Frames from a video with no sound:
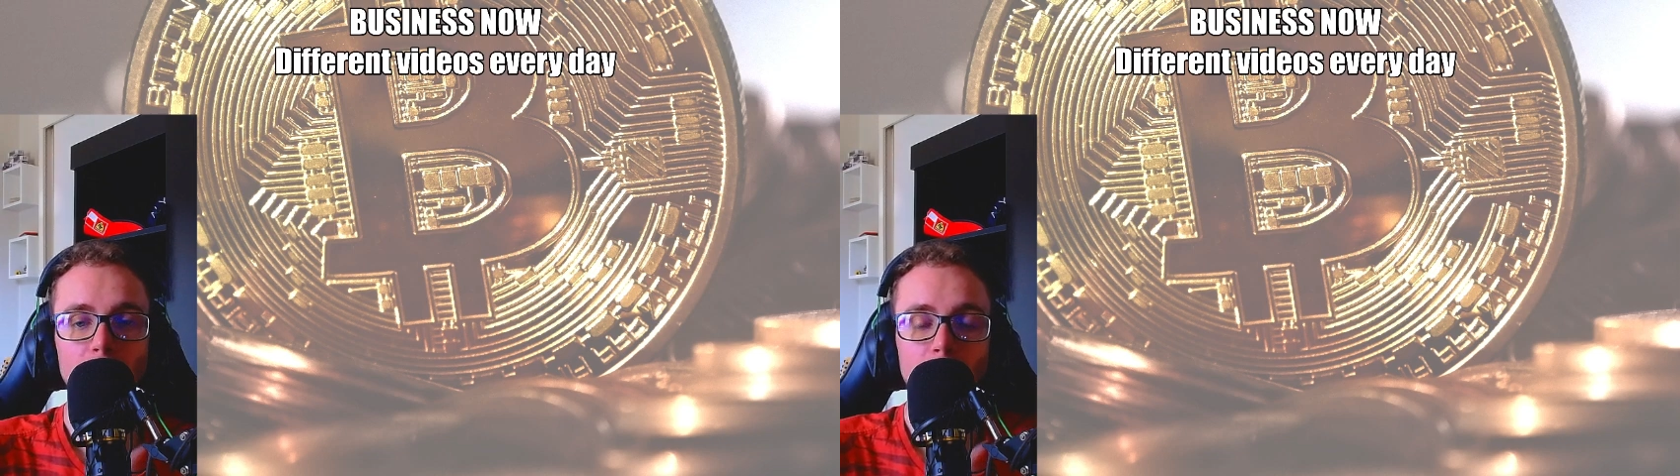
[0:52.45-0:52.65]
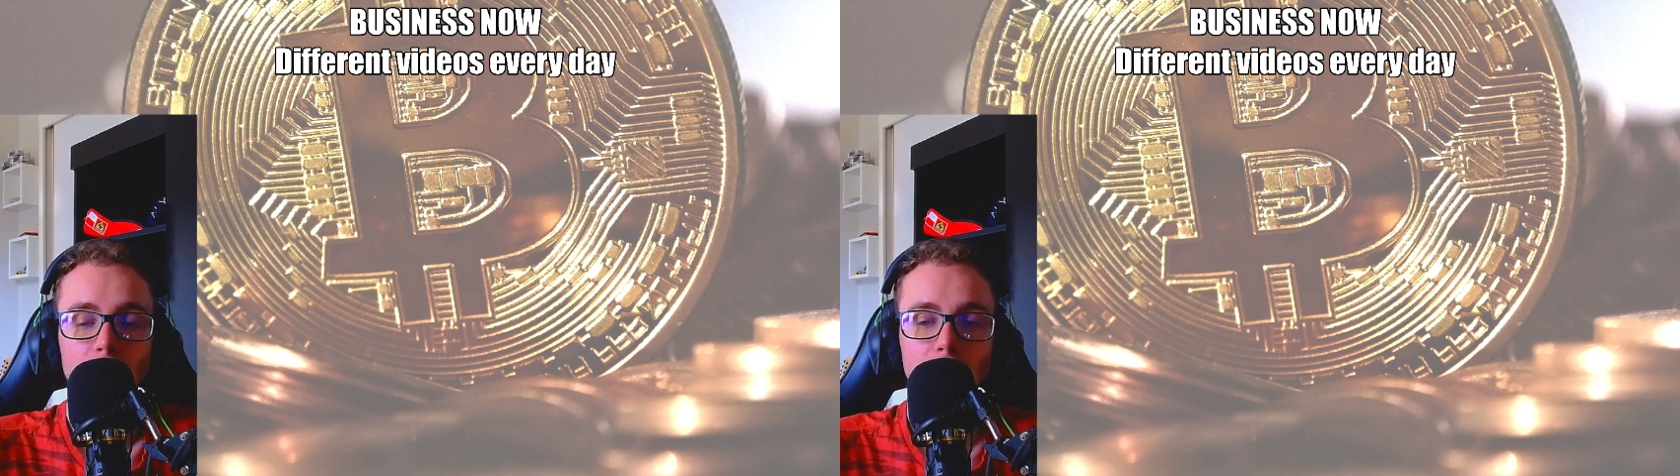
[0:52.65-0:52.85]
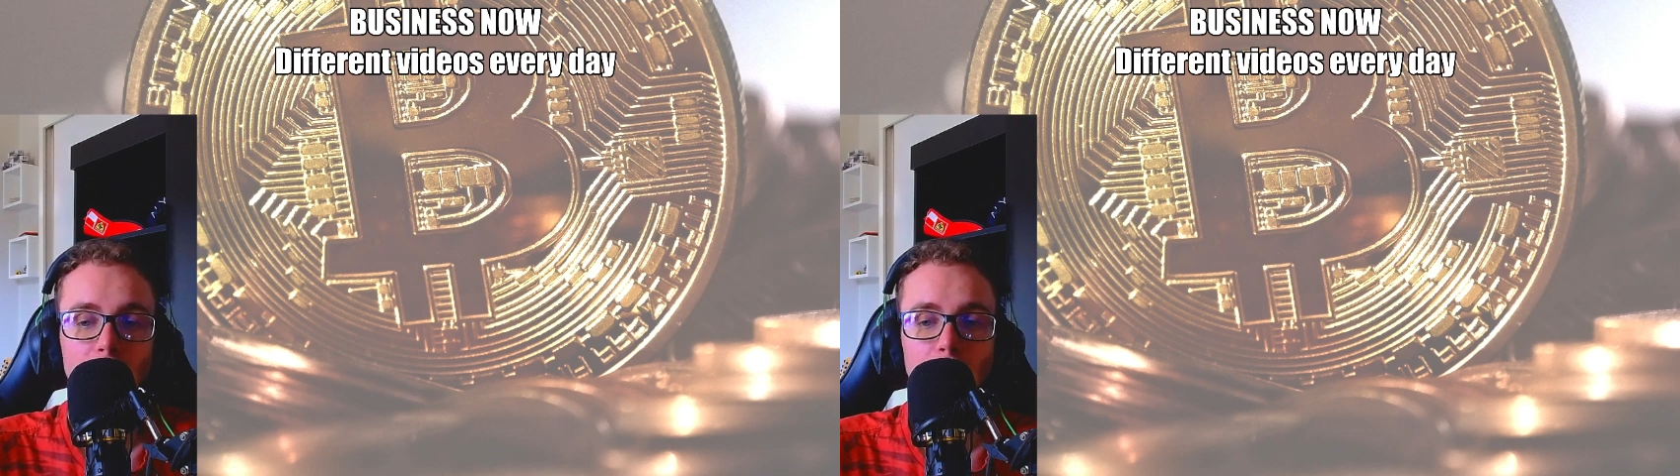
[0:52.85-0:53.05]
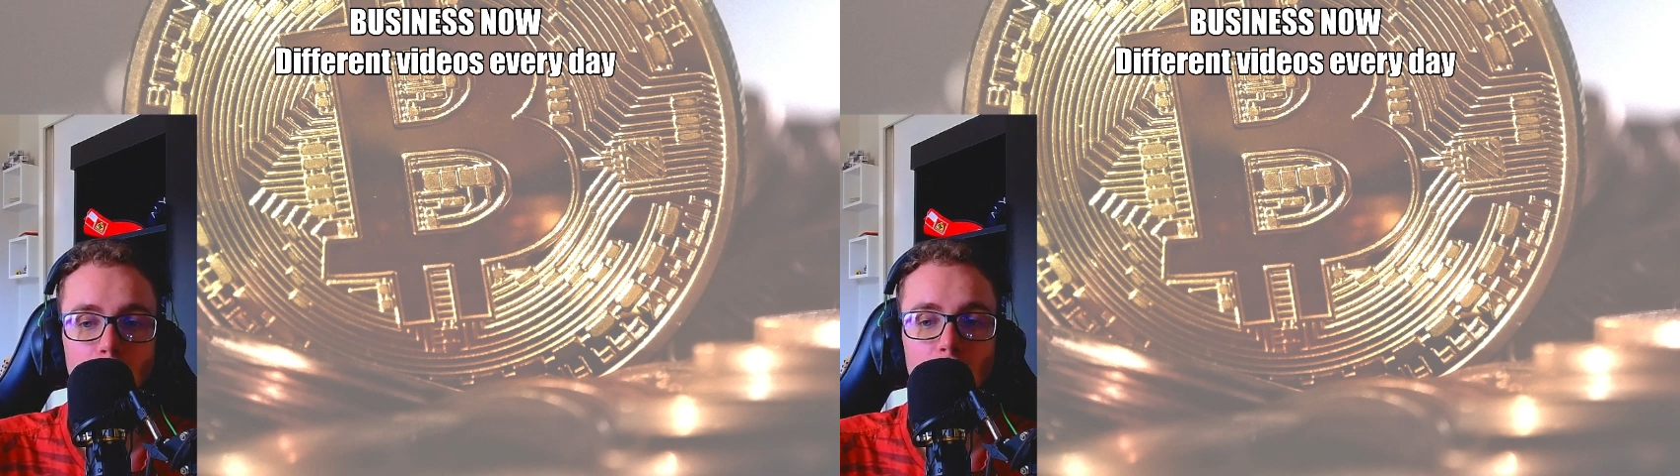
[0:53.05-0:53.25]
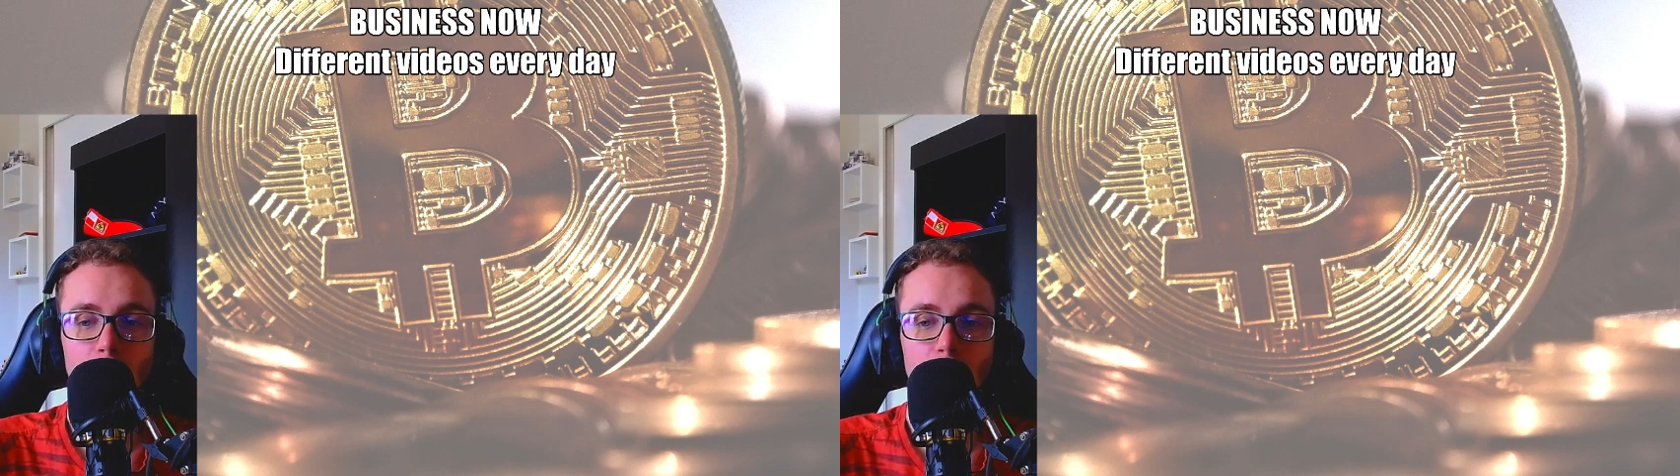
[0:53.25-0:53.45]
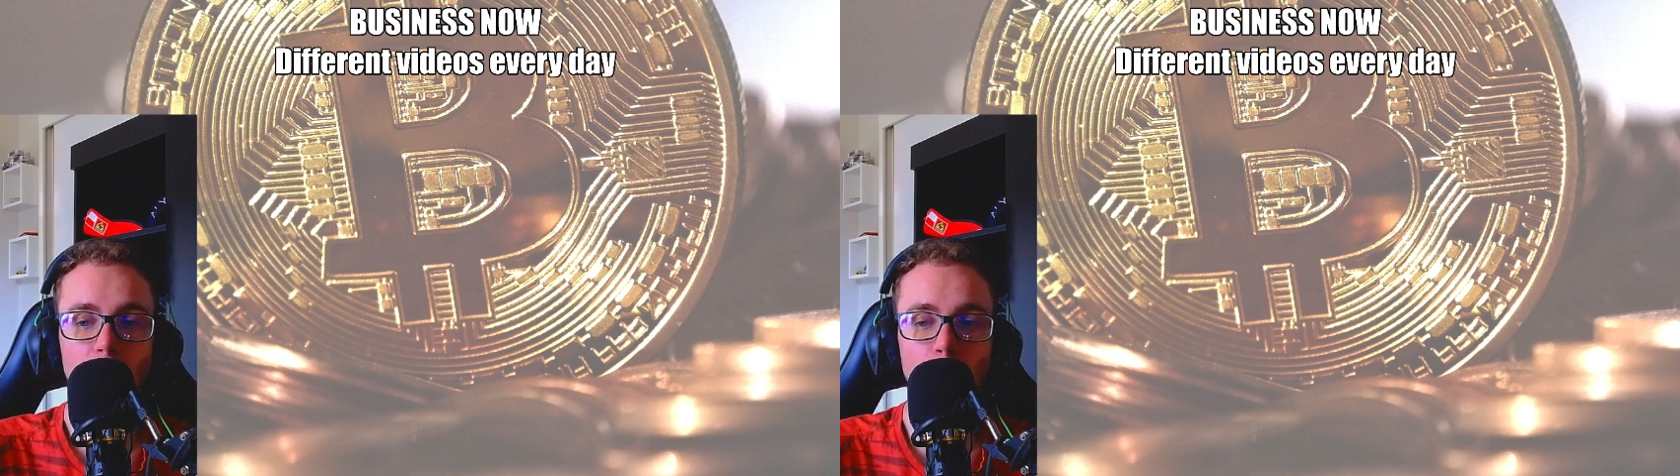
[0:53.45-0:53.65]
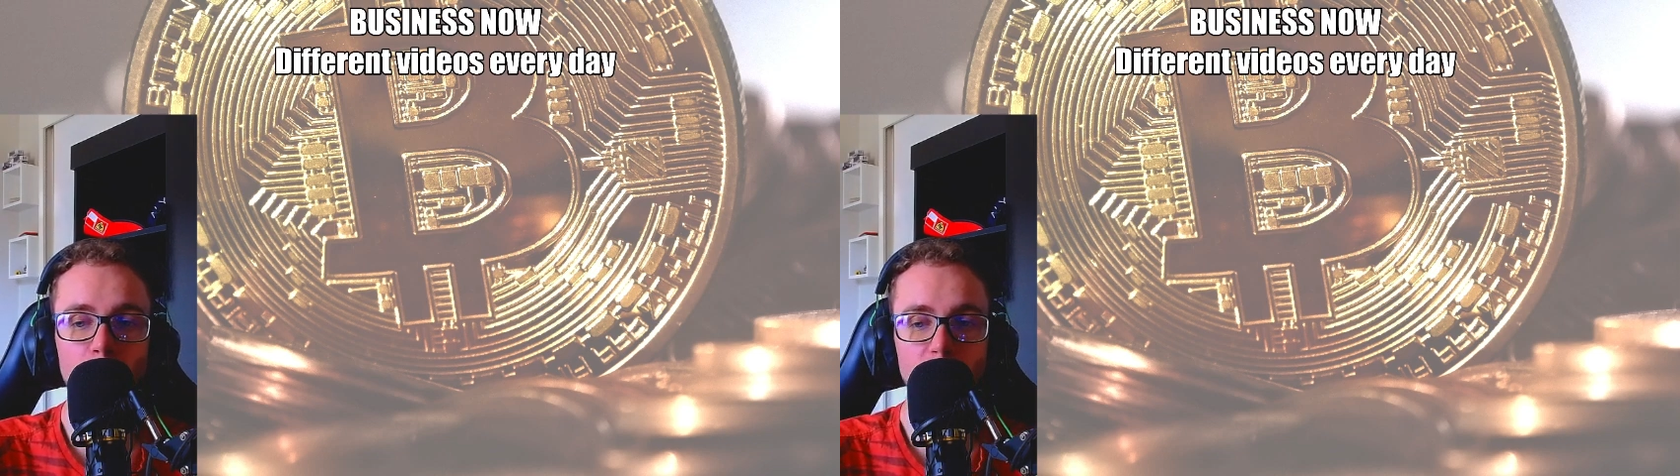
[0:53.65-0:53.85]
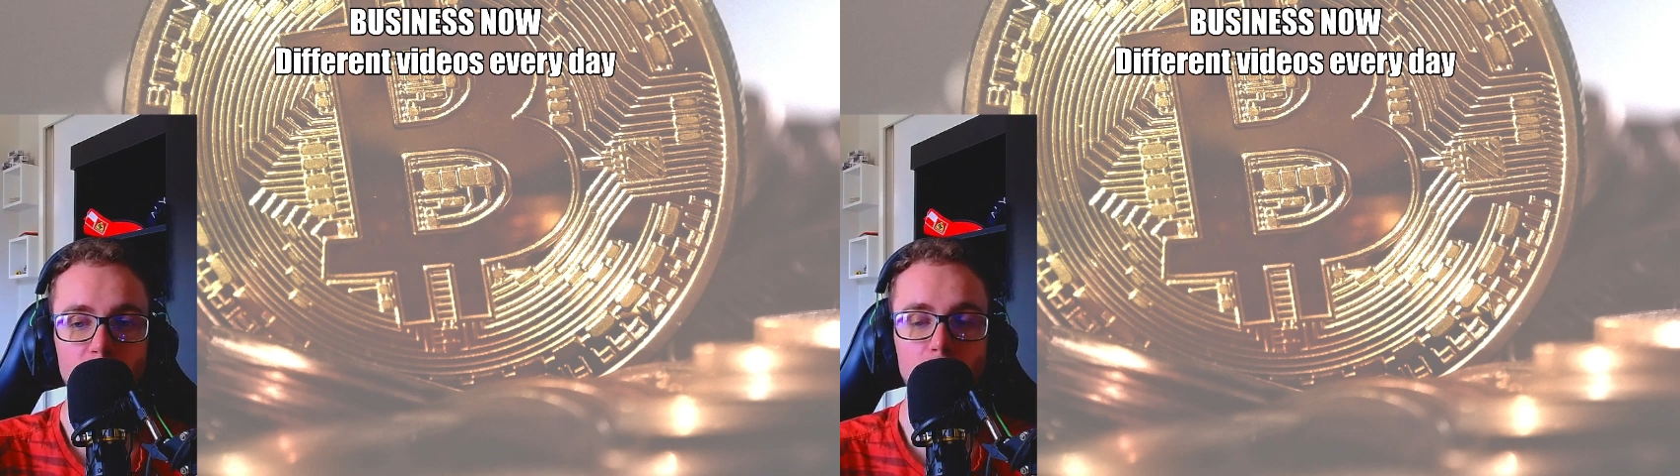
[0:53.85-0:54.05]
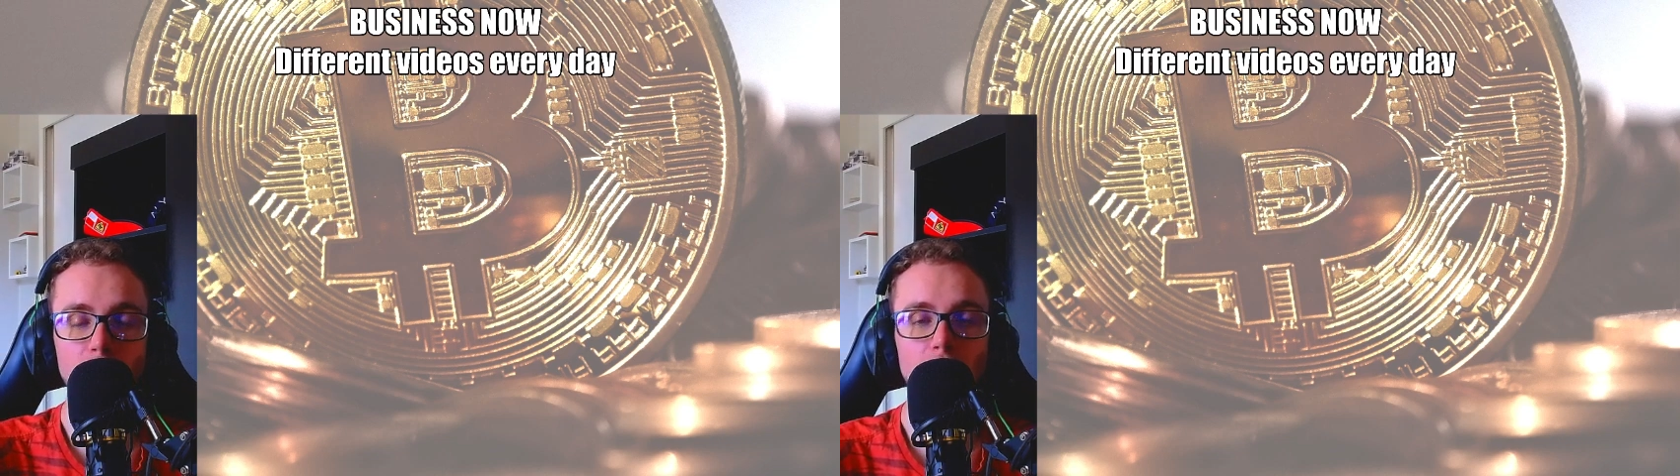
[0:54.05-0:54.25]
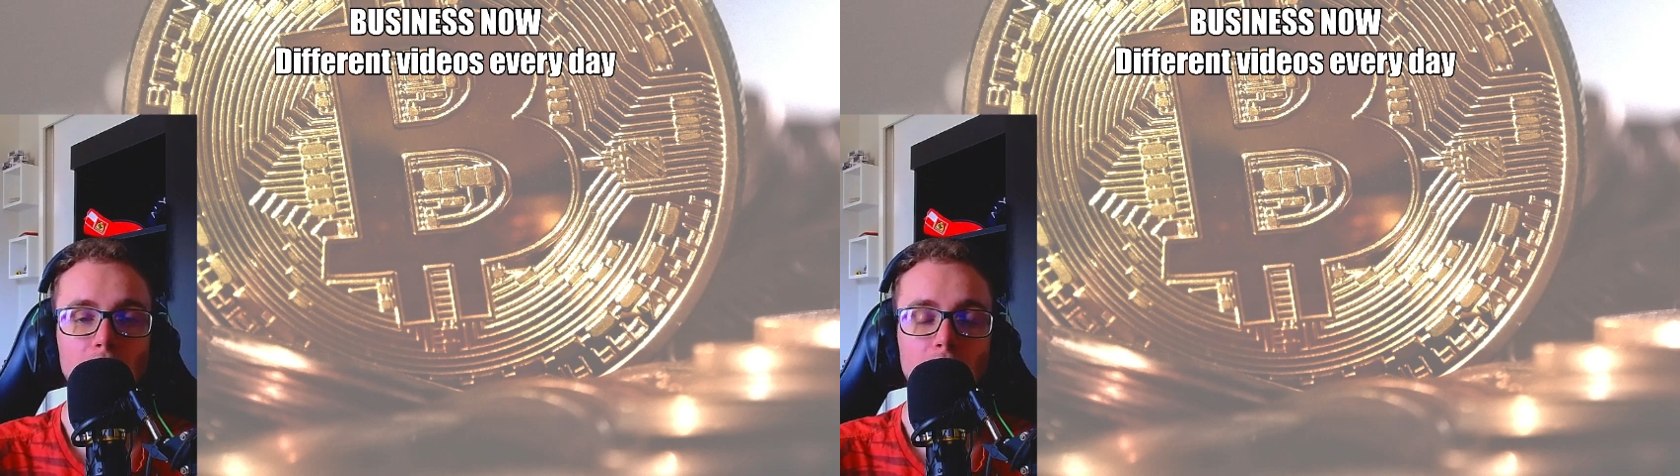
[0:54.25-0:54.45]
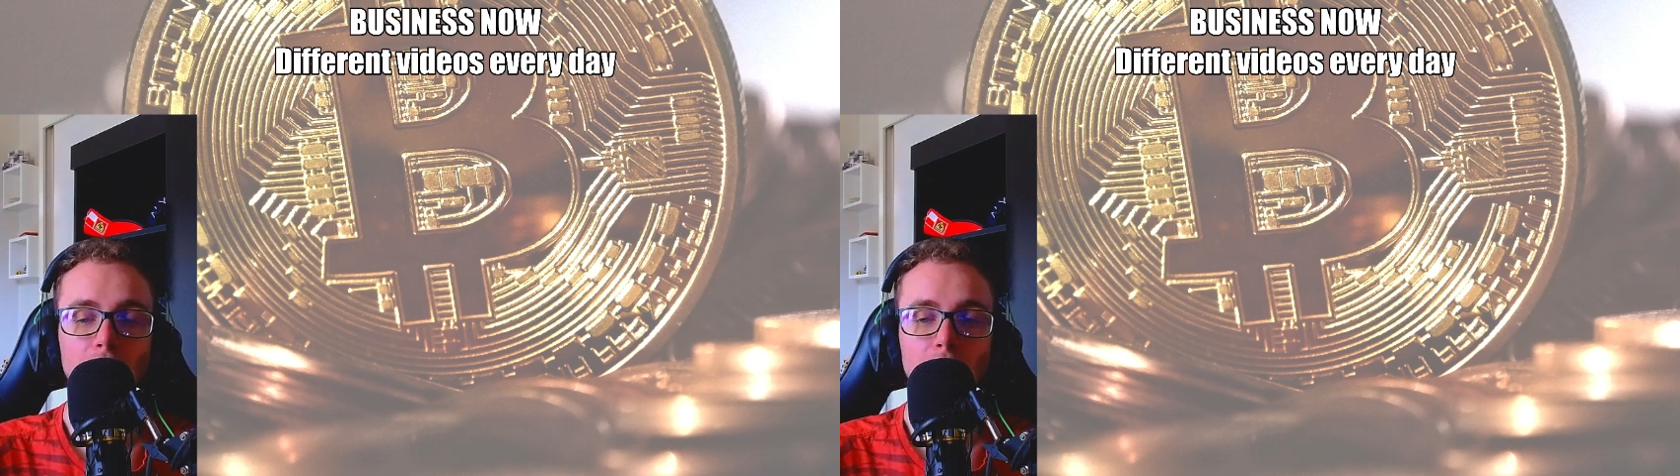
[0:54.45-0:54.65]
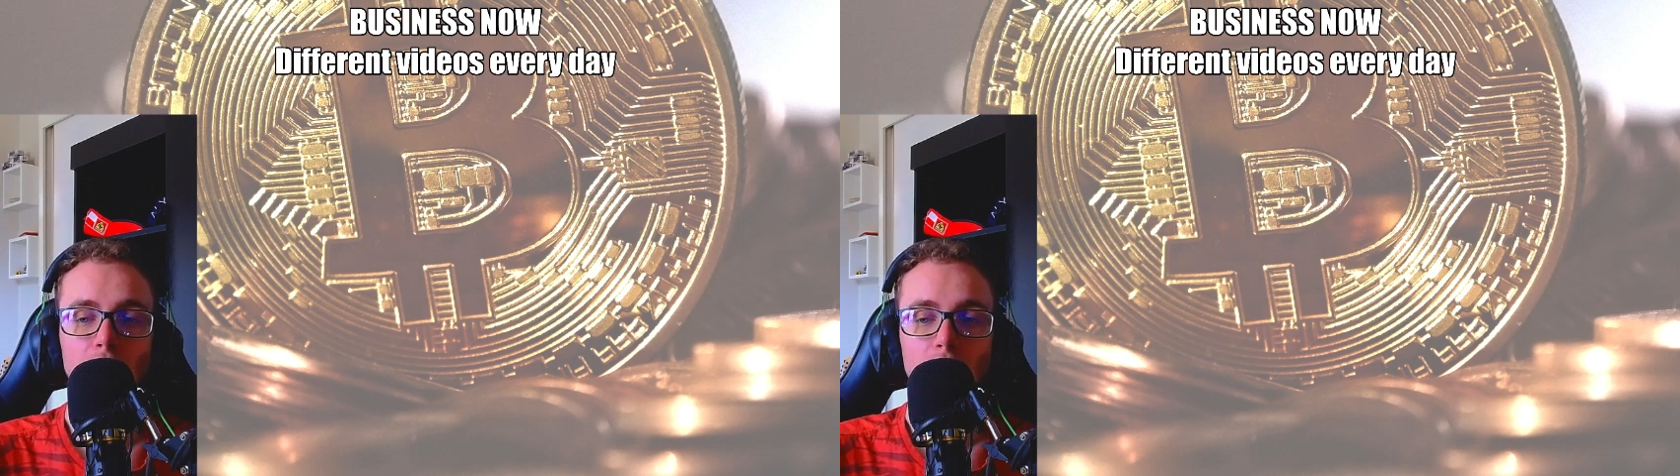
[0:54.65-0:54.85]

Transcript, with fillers: for more updates by subscribing to my channel.